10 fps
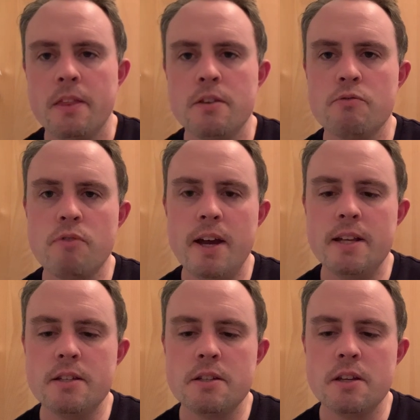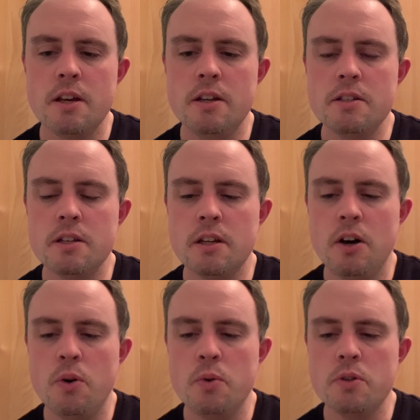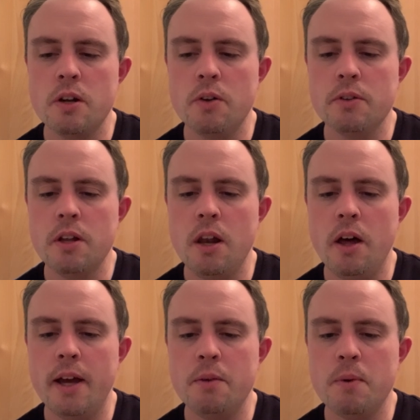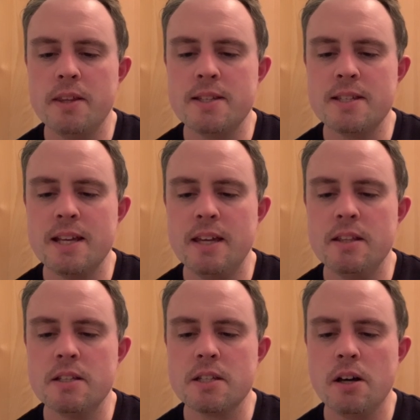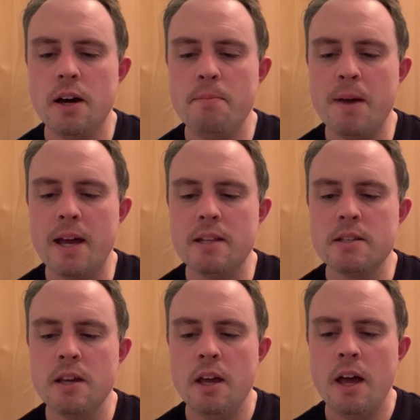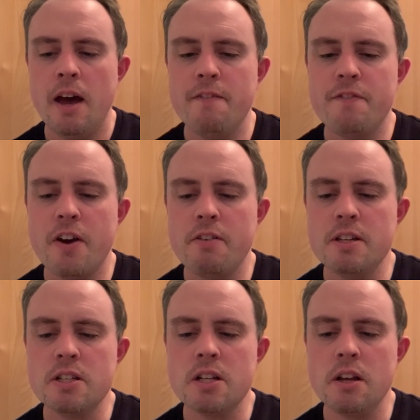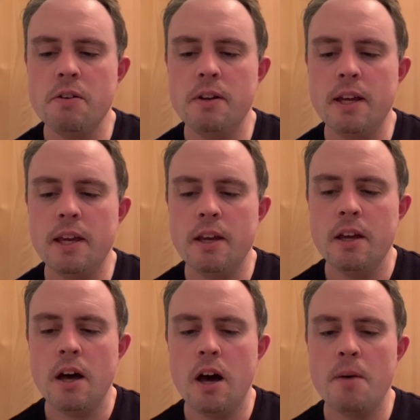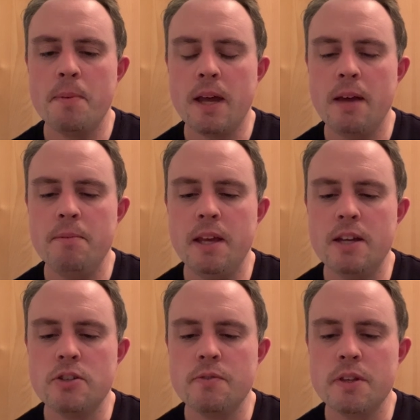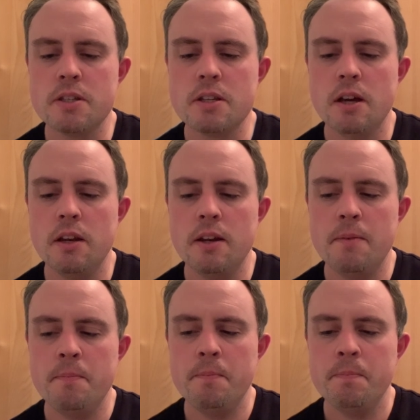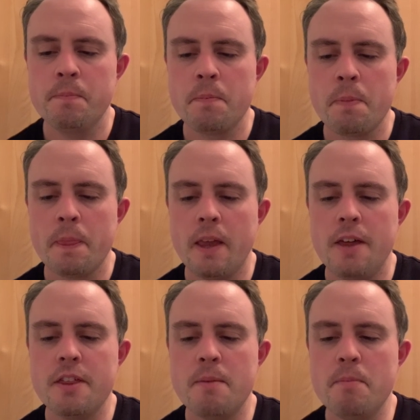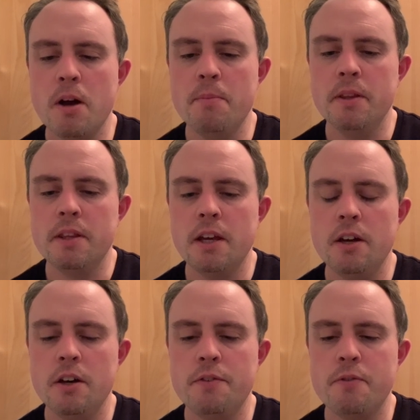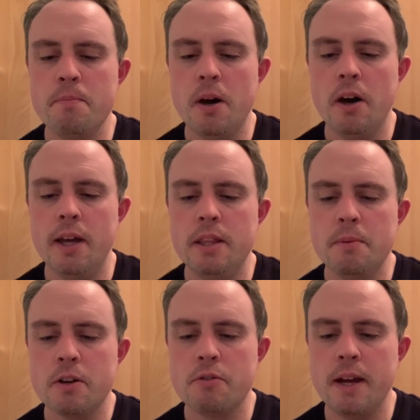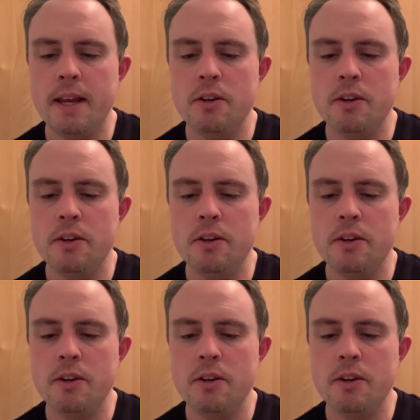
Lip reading: the red turned to gold along the line where the sea and the sky met, and very slowly up came the edge of the sun. At that moment they heard from behind them a great